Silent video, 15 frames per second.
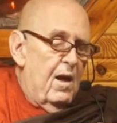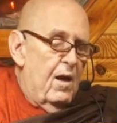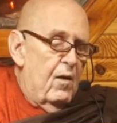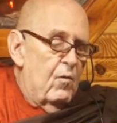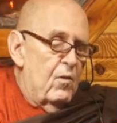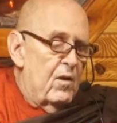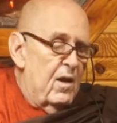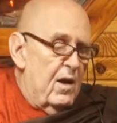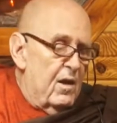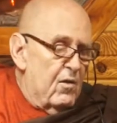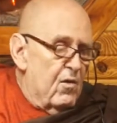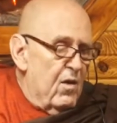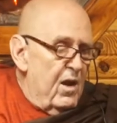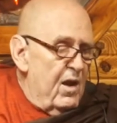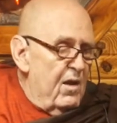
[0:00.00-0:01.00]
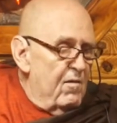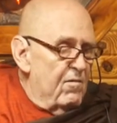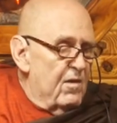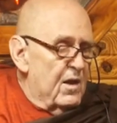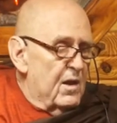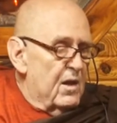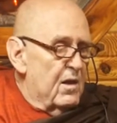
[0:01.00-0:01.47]
I will not crave
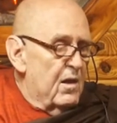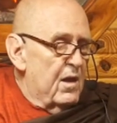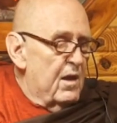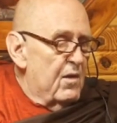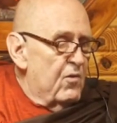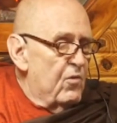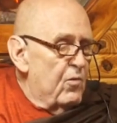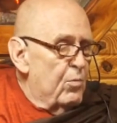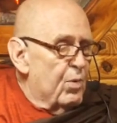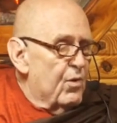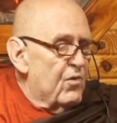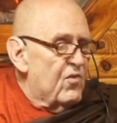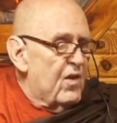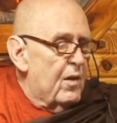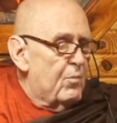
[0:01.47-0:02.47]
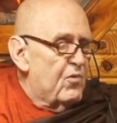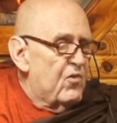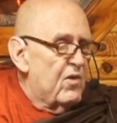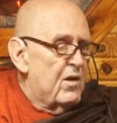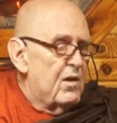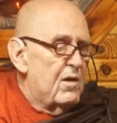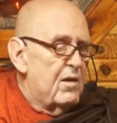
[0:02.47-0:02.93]
and cling to
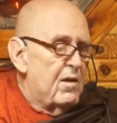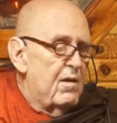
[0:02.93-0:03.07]
perception,